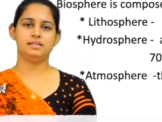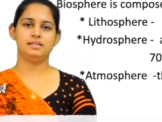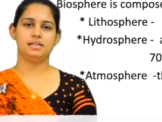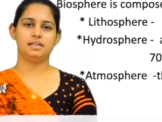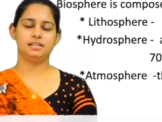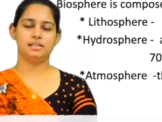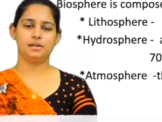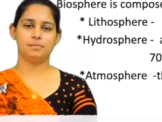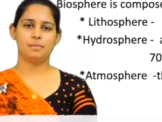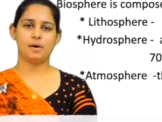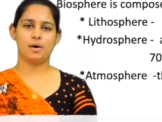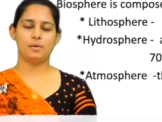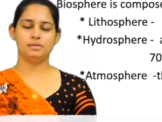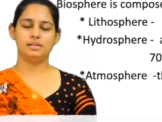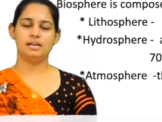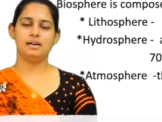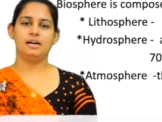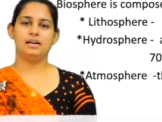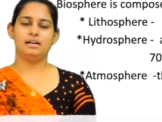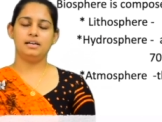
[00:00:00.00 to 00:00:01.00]
learned about
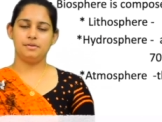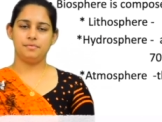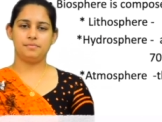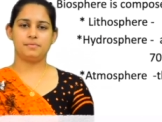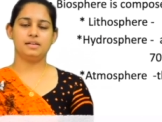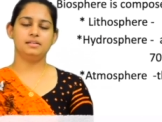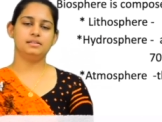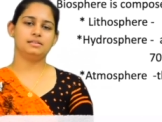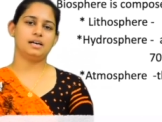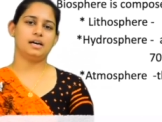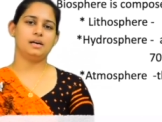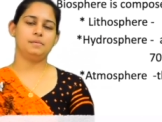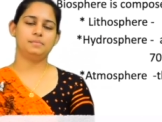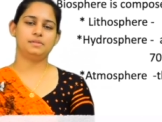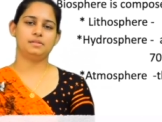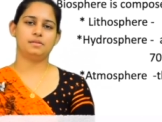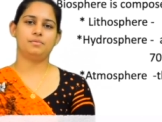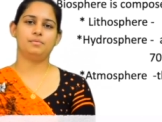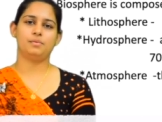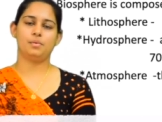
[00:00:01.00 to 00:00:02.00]
different types
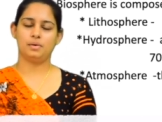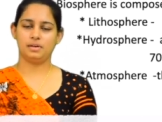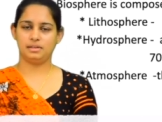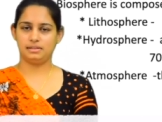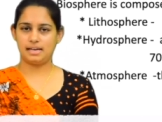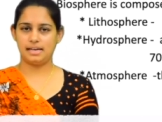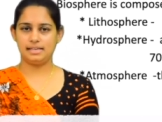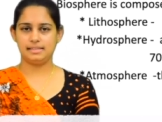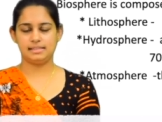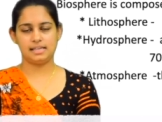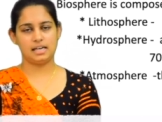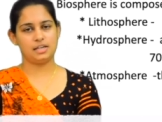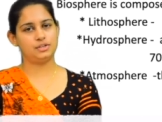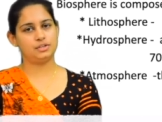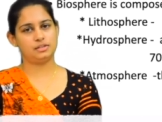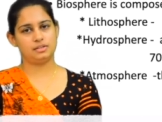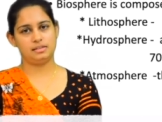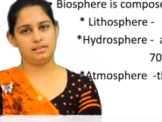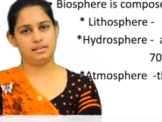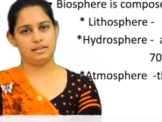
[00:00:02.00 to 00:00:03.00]
of
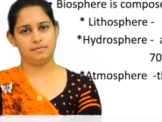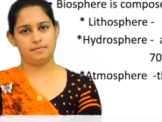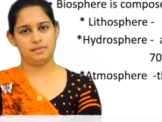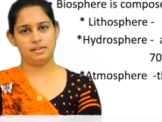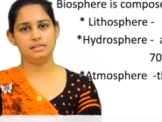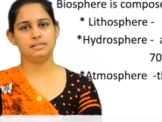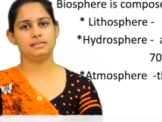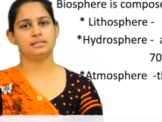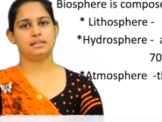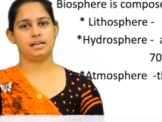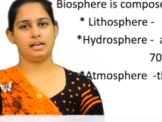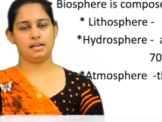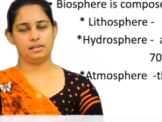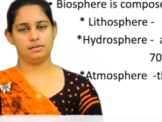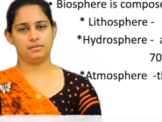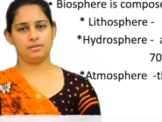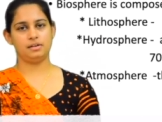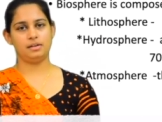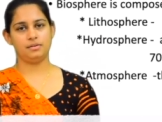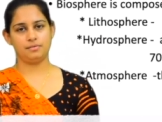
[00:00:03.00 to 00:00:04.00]
organizational levels in,
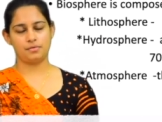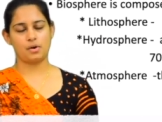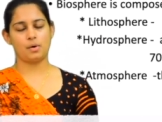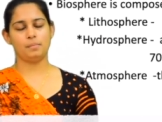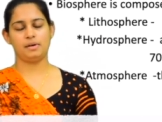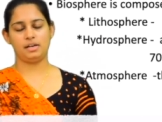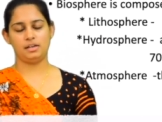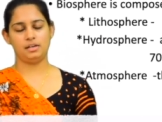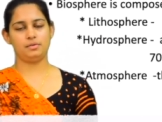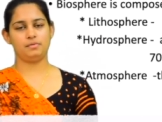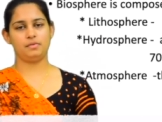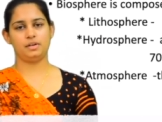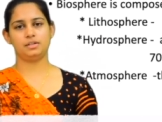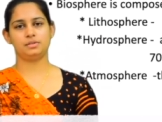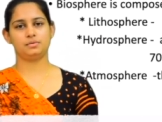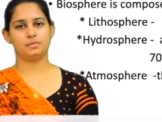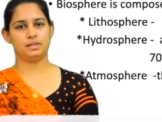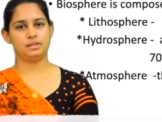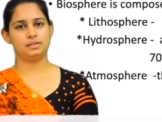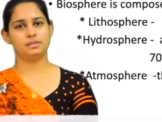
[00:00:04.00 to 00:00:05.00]
in, from
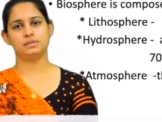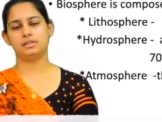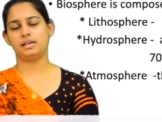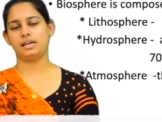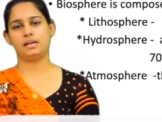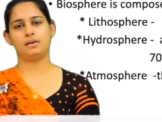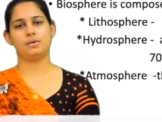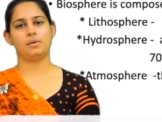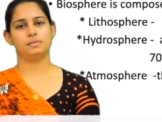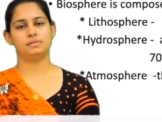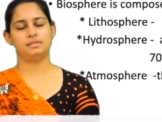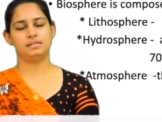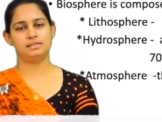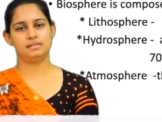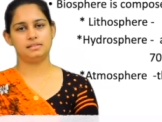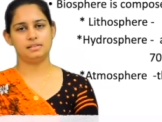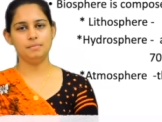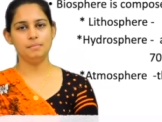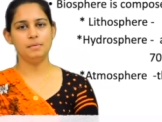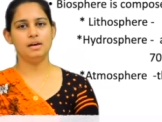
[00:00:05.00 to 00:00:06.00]
individual to the
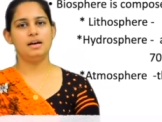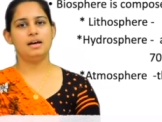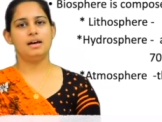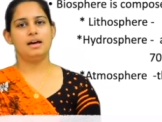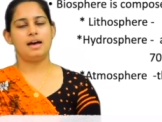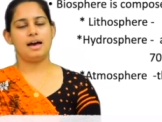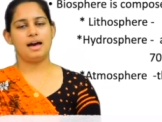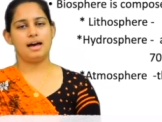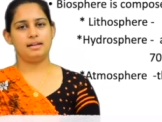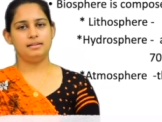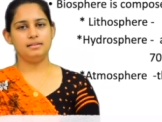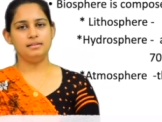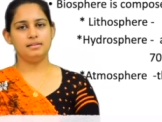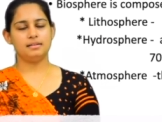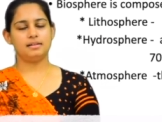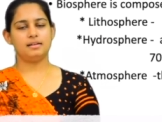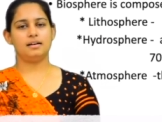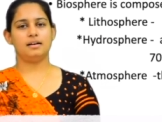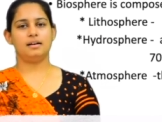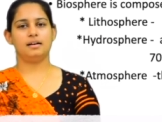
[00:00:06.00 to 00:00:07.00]
ecosystem and
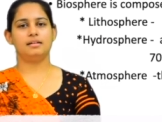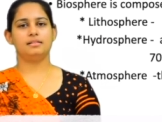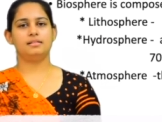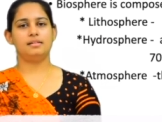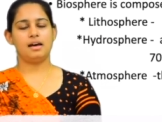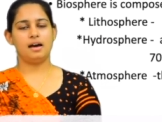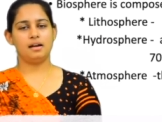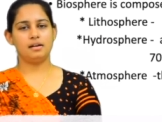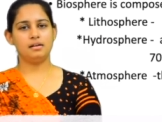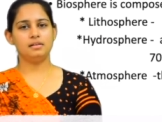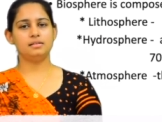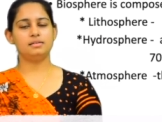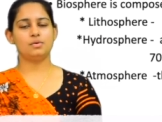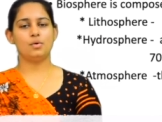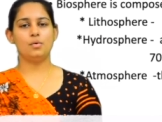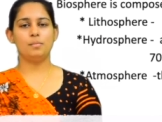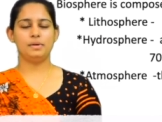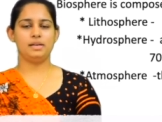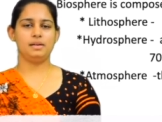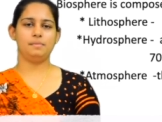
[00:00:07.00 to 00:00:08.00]
there are
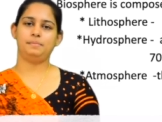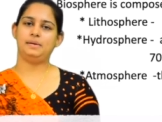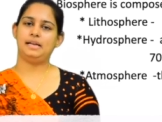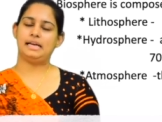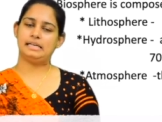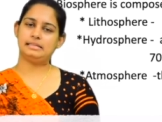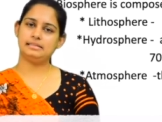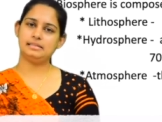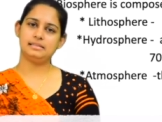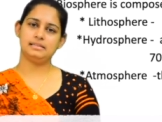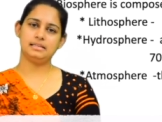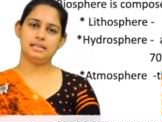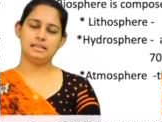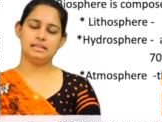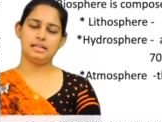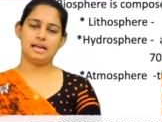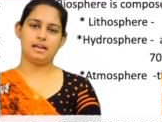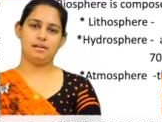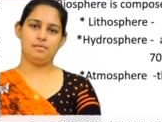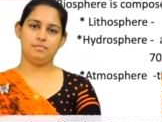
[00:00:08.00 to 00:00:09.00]
so many places in
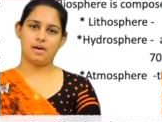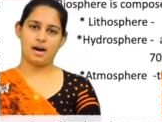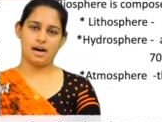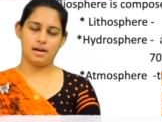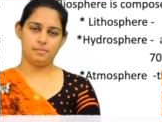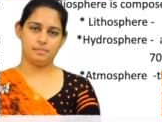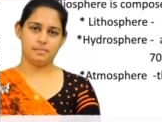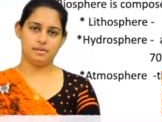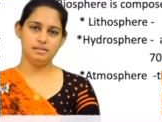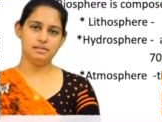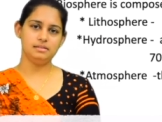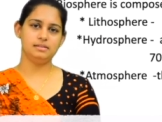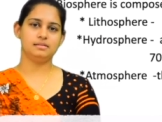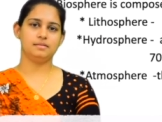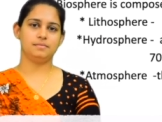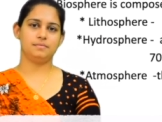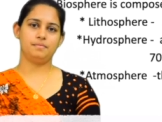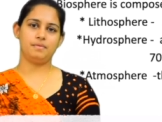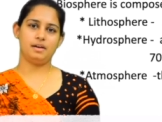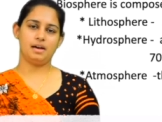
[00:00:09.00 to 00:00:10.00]
the environment
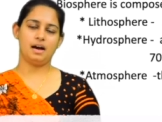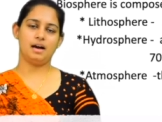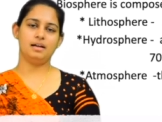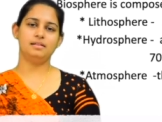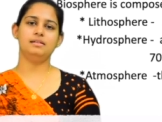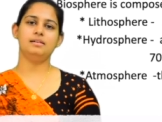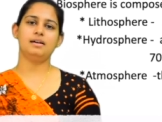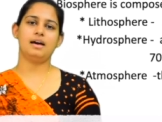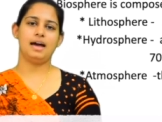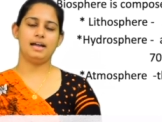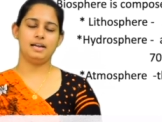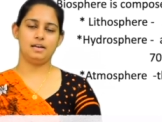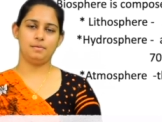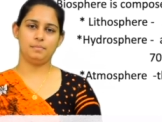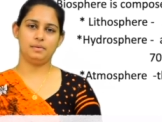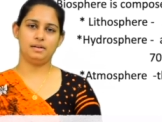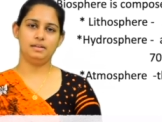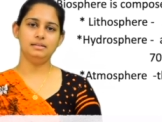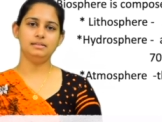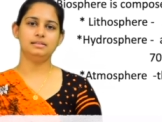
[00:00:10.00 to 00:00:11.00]
where the
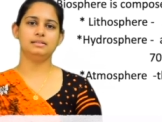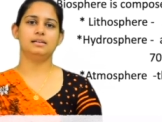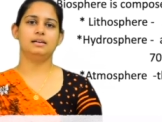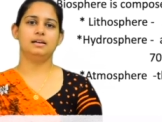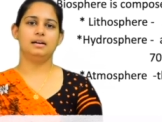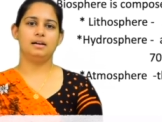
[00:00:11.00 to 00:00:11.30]
animals